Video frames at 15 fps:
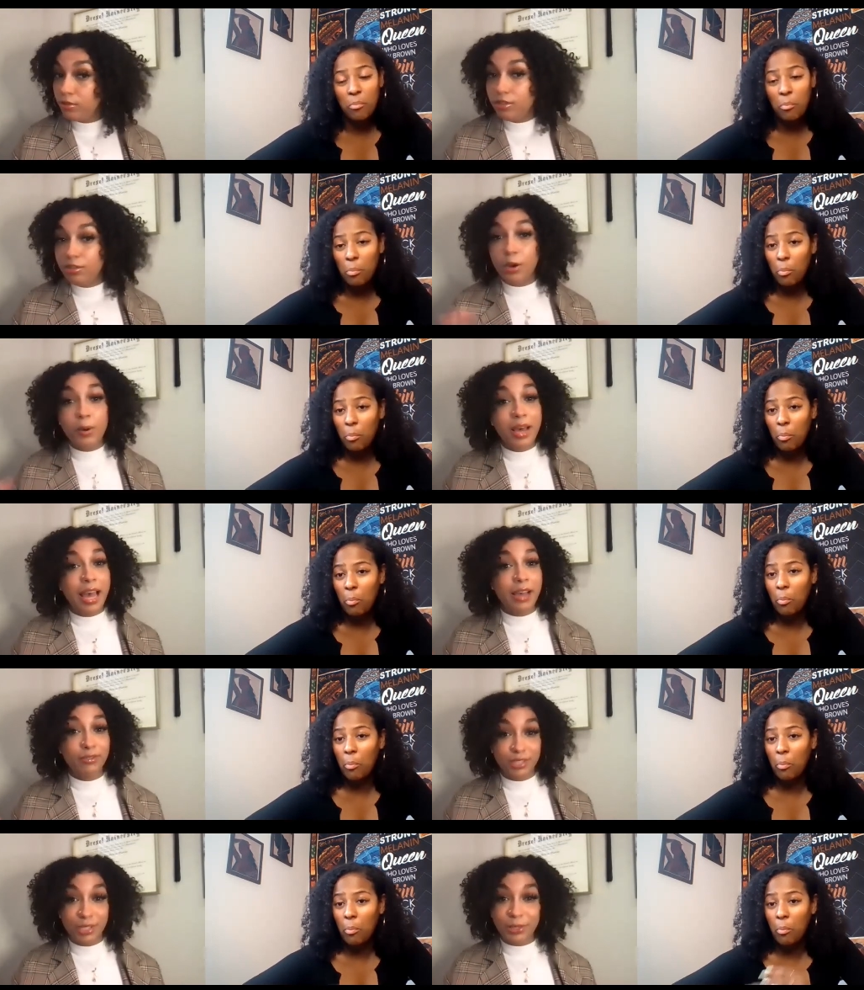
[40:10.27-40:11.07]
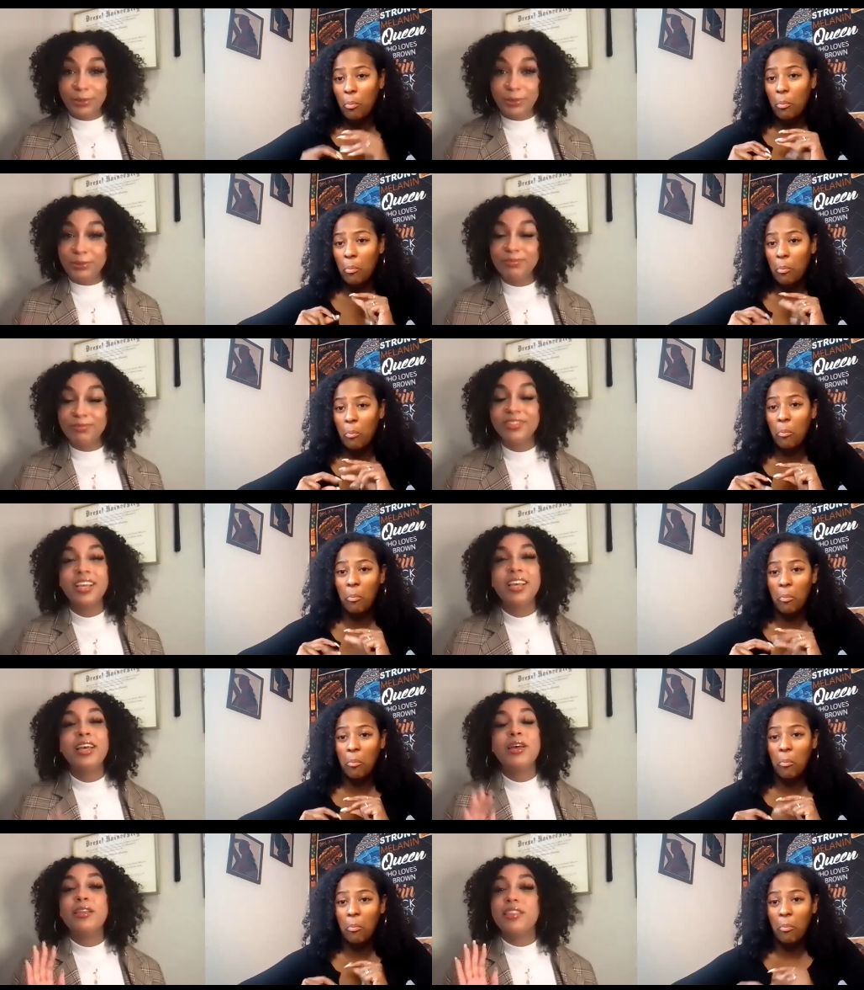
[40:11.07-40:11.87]
Speaker 1: don't have to.
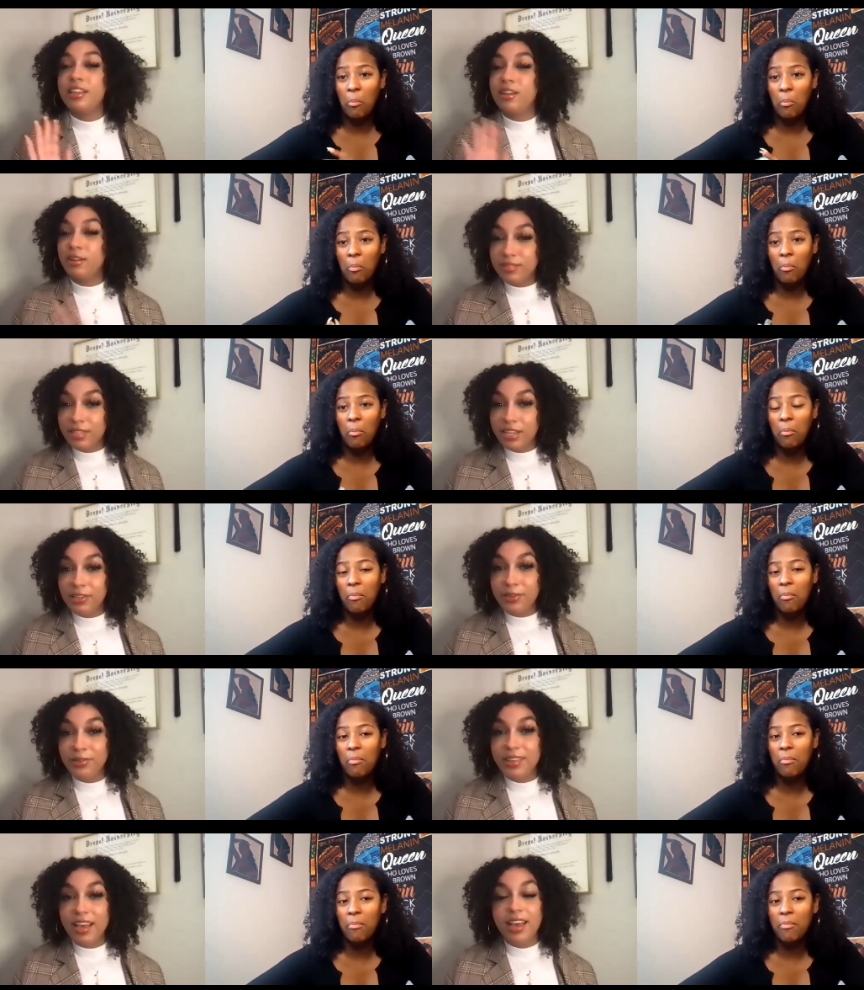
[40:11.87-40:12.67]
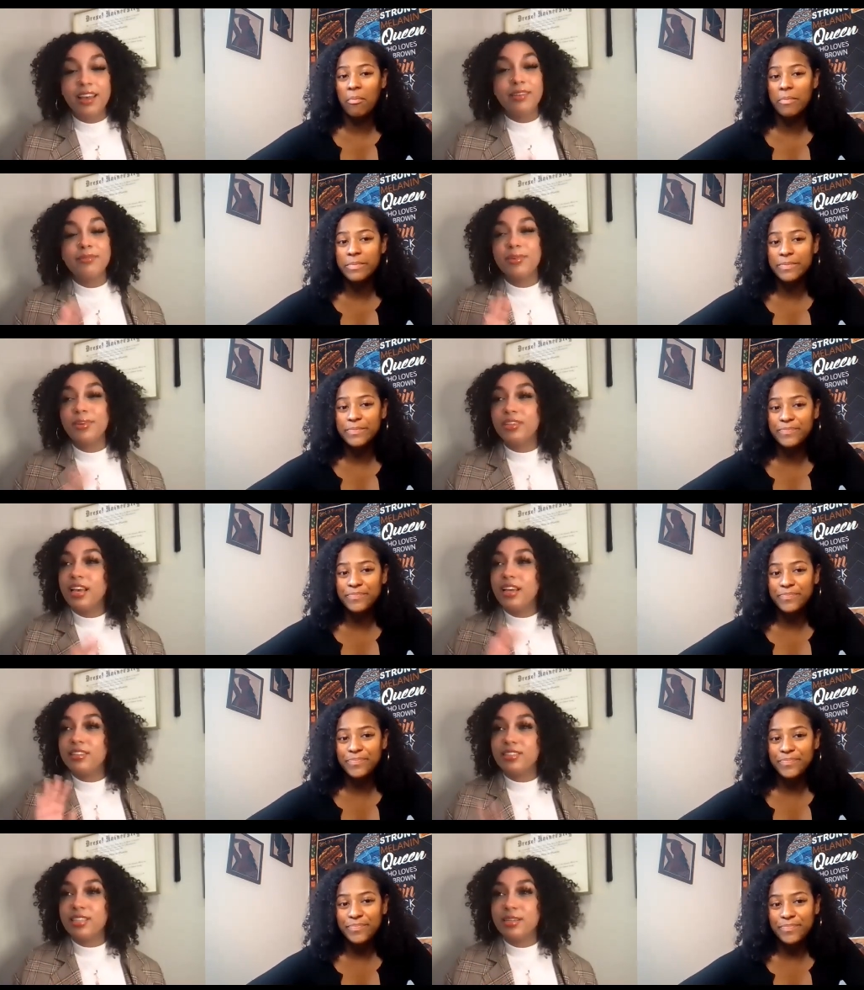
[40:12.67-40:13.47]
they don't tell you that, but
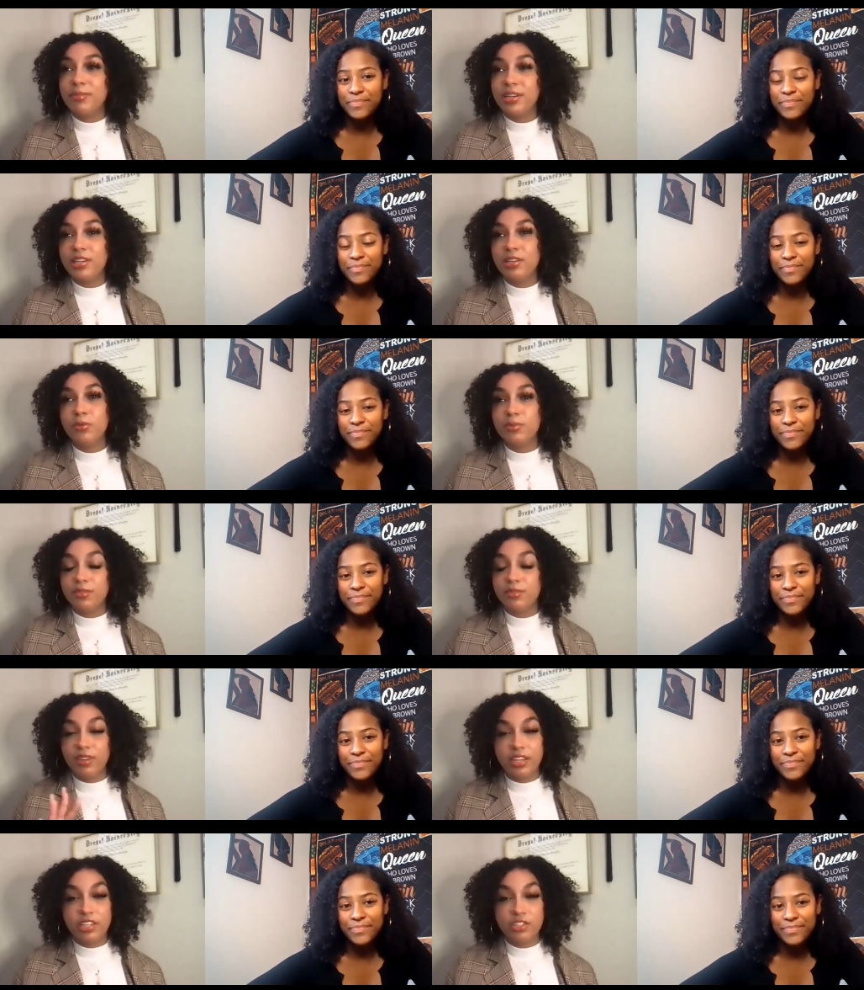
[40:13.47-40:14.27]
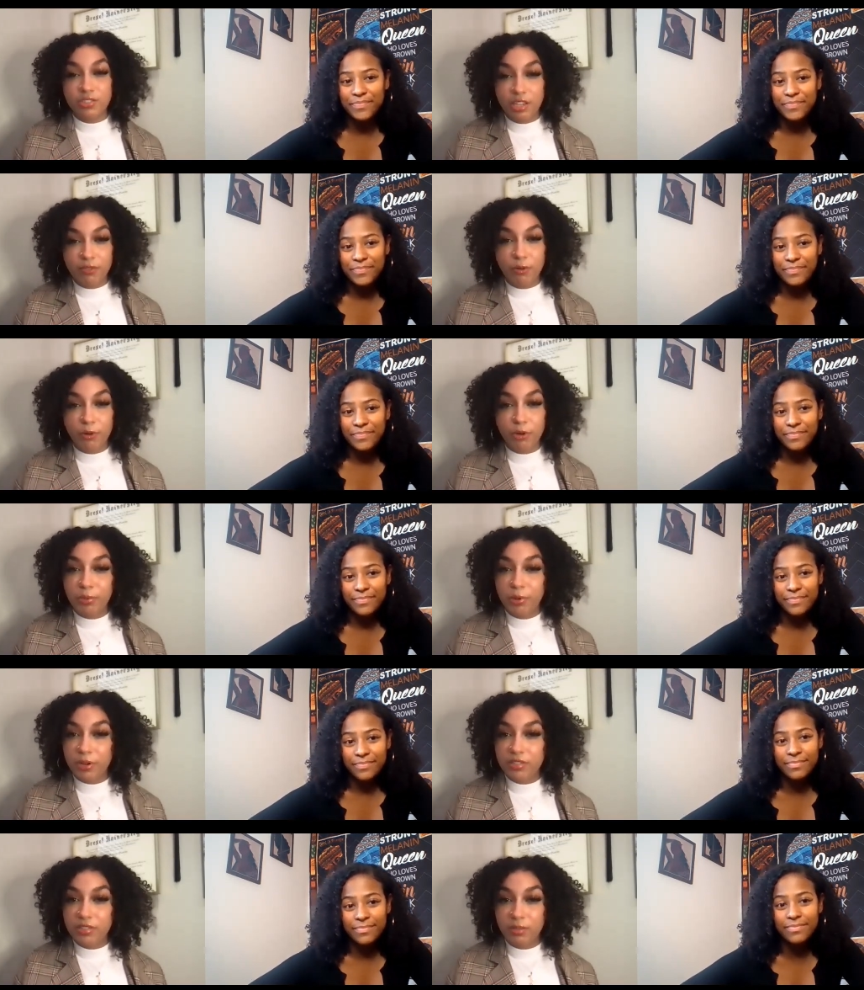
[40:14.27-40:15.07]
as somebody who's a very straightforward
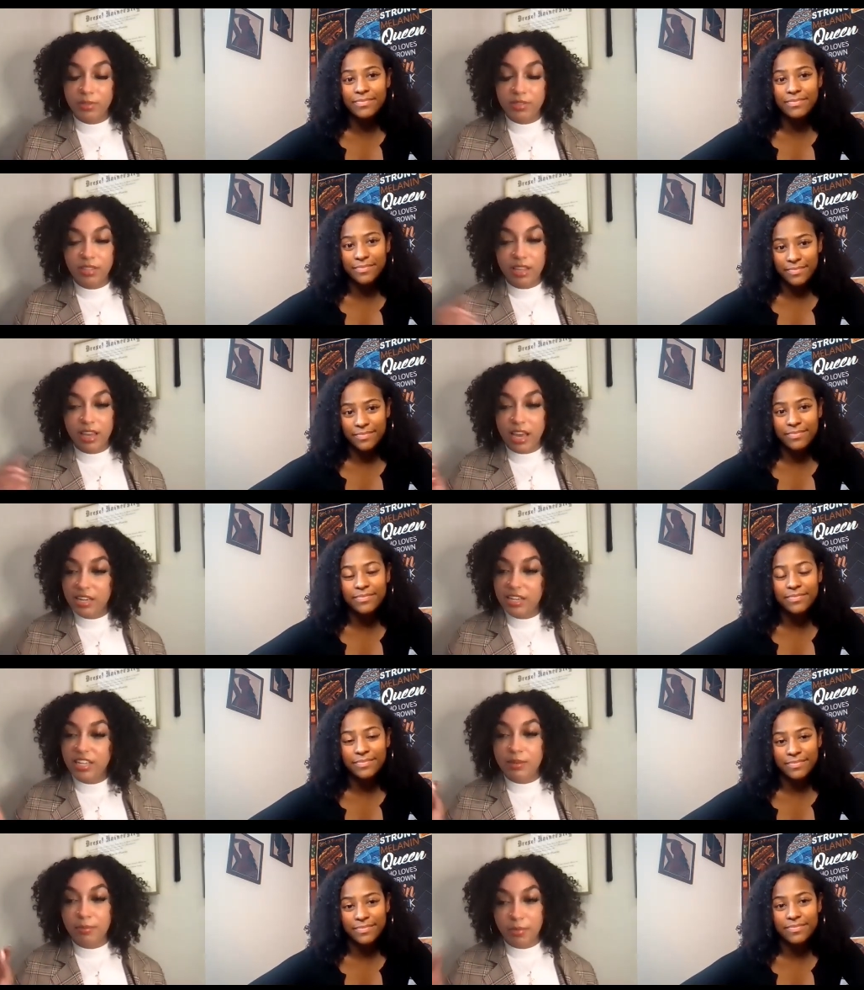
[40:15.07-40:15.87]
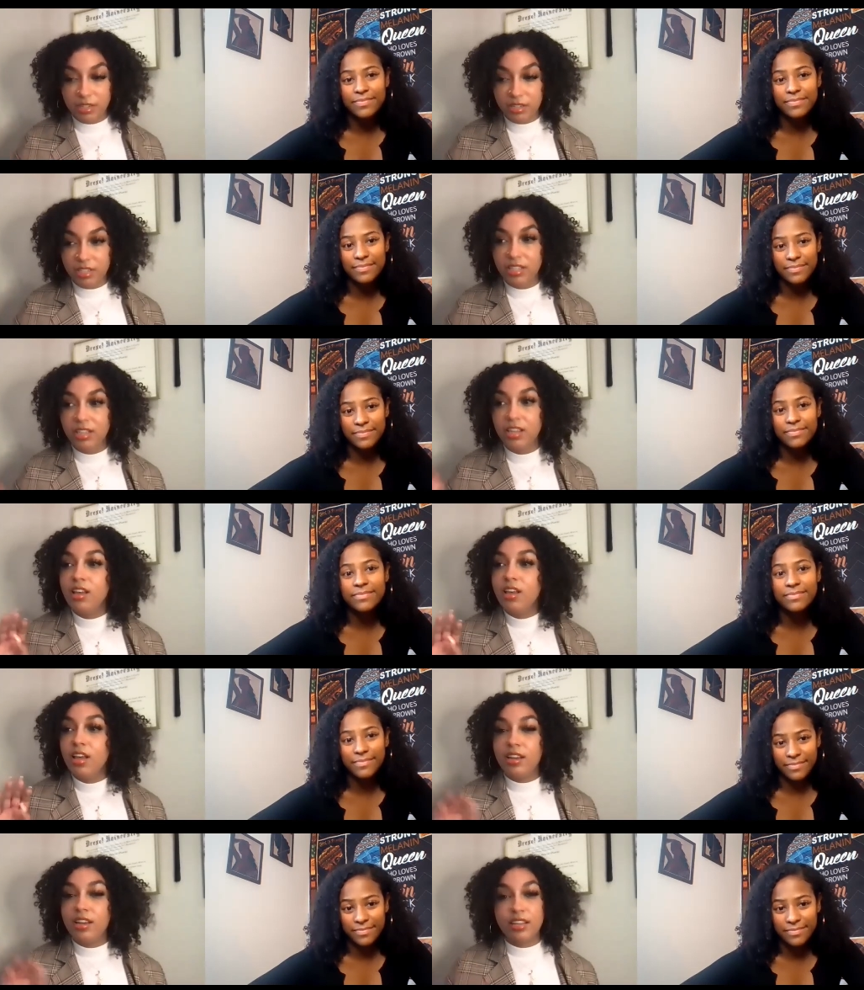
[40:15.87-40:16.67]
person was like, I need money
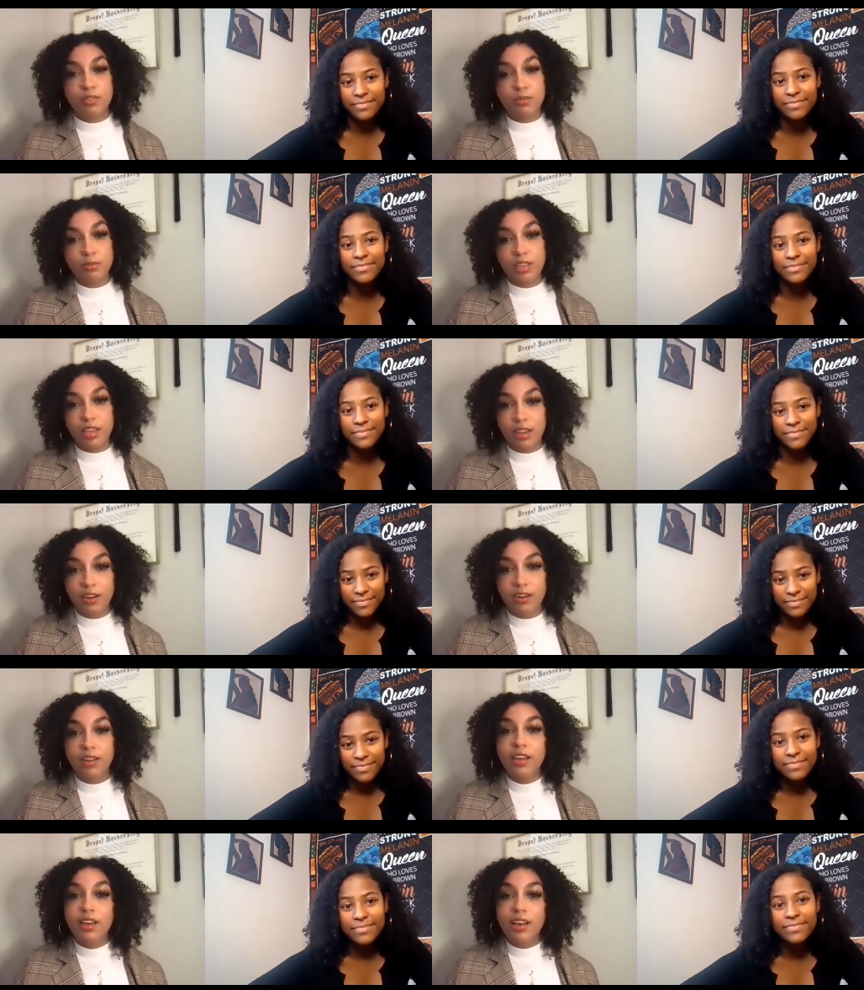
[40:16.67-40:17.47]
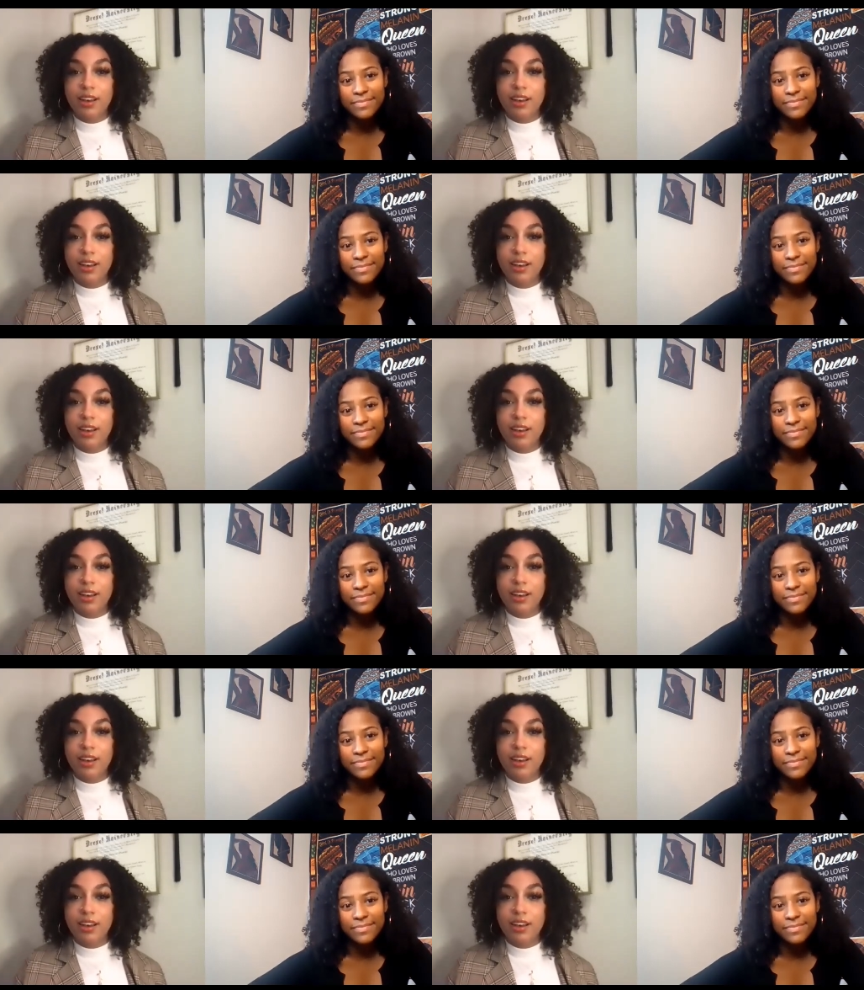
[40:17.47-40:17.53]
and I don't care.